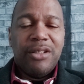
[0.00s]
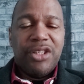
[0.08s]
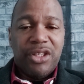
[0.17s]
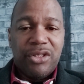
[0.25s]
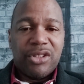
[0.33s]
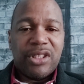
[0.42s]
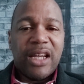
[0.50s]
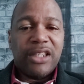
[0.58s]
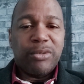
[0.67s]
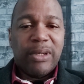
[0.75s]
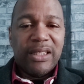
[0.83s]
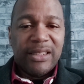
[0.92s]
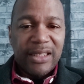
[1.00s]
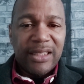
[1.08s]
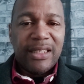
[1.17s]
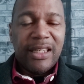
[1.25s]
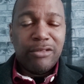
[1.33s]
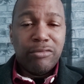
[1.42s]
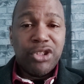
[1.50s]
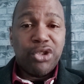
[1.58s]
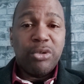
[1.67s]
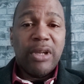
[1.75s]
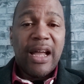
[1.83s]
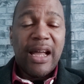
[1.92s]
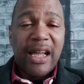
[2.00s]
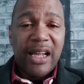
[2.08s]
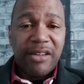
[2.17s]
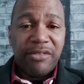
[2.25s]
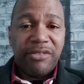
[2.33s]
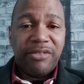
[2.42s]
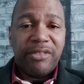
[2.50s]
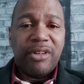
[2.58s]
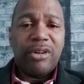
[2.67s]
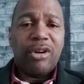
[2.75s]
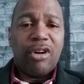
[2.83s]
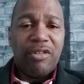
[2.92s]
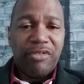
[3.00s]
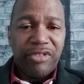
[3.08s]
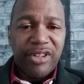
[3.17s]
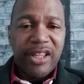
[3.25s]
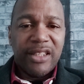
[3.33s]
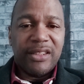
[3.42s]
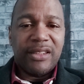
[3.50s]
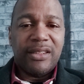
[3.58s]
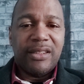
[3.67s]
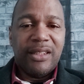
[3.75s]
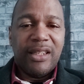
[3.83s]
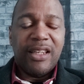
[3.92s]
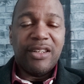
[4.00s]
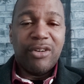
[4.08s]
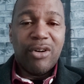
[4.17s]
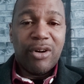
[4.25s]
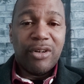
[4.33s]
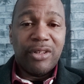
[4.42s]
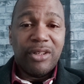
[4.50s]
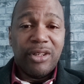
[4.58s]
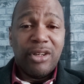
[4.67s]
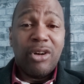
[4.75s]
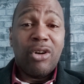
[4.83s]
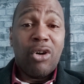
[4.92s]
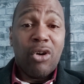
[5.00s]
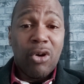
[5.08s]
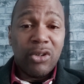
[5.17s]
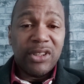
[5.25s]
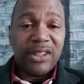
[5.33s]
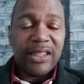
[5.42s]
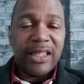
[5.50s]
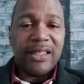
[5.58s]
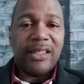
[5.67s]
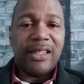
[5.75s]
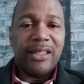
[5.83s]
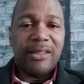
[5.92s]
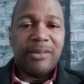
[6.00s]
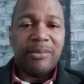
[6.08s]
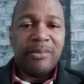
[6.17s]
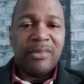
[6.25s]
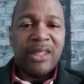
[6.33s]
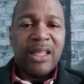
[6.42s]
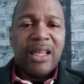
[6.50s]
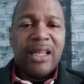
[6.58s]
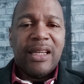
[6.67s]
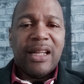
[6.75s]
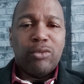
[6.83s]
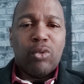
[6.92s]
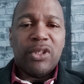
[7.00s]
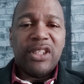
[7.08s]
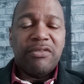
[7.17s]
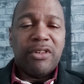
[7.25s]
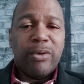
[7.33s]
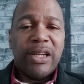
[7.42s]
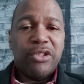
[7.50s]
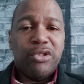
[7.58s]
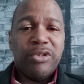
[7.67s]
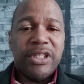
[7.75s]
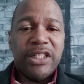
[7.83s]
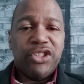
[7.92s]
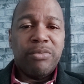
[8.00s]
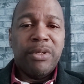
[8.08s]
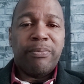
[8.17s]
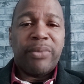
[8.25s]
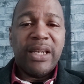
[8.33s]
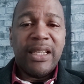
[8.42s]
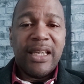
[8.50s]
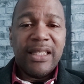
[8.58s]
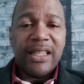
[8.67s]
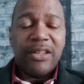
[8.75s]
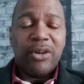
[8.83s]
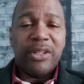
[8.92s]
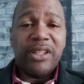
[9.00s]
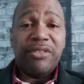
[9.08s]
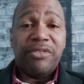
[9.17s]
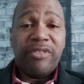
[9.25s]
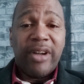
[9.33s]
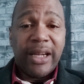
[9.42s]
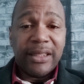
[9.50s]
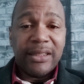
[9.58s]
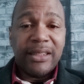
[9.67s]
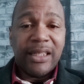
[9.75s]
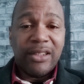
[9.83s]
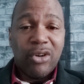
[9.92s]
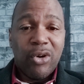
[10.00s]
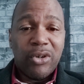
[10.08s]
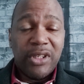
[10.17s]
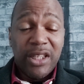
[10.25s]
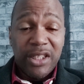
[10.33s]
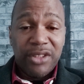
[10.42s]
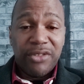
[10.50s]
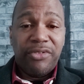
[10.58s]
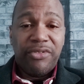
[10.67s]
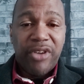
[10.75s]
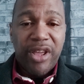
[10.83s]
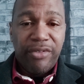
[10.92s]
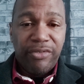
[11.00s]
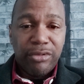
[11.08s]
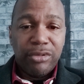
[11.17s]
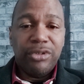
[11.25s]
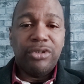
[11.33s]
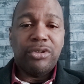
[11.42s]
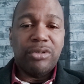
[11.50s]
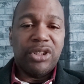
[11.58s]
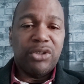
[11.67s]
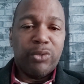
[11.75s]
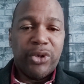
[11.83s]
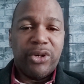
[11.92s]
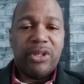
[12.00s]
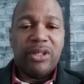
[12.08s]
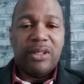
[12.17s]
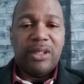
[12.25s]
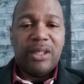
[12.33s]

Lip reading: Jesus actually said that we should have confidence in God constantly? That whatever we're doing, it should be predicated on the fact that God is faithful to his word,